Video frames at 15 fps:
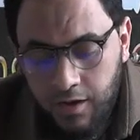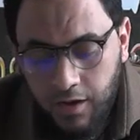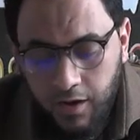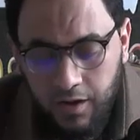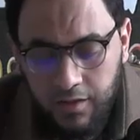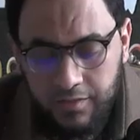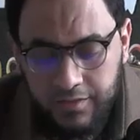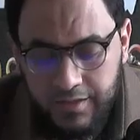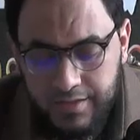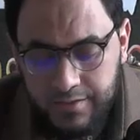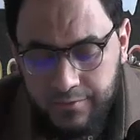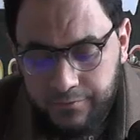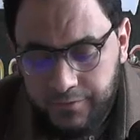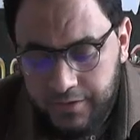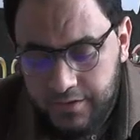All these
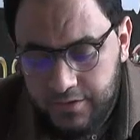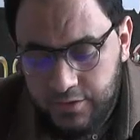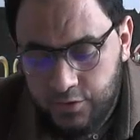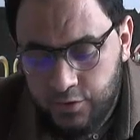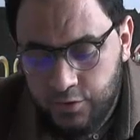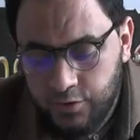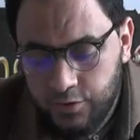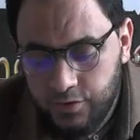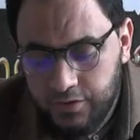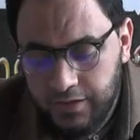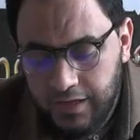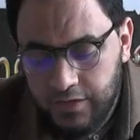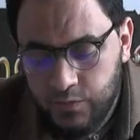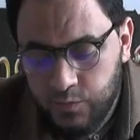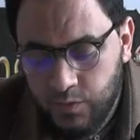events occurred
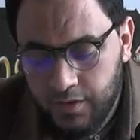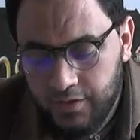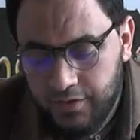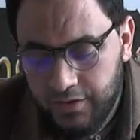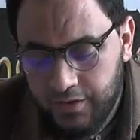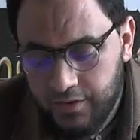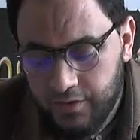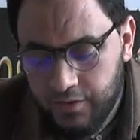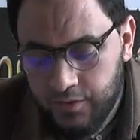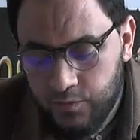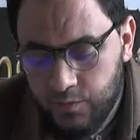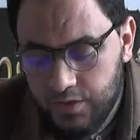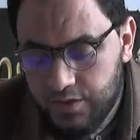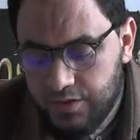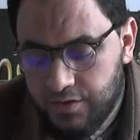at one year,
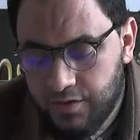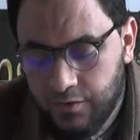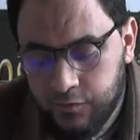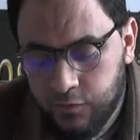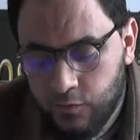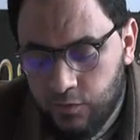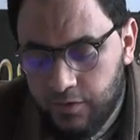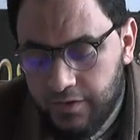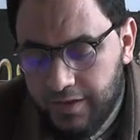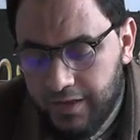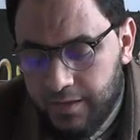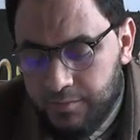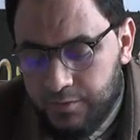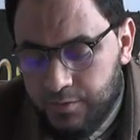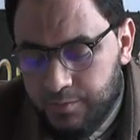which therefore
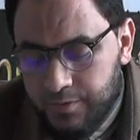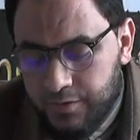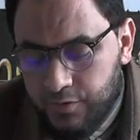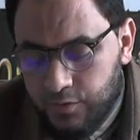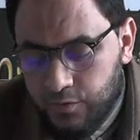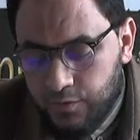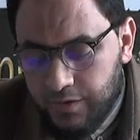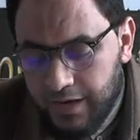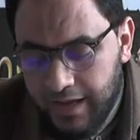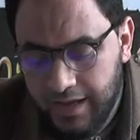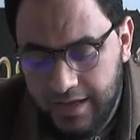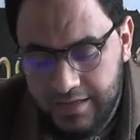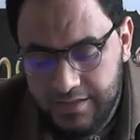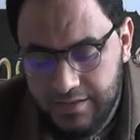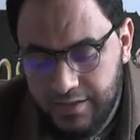came to be known
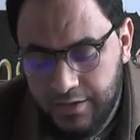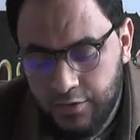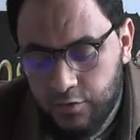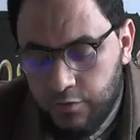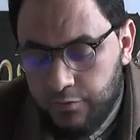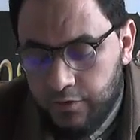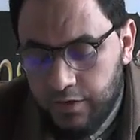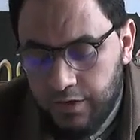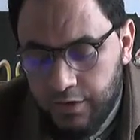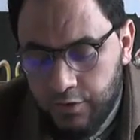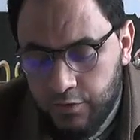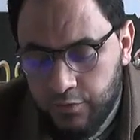as the year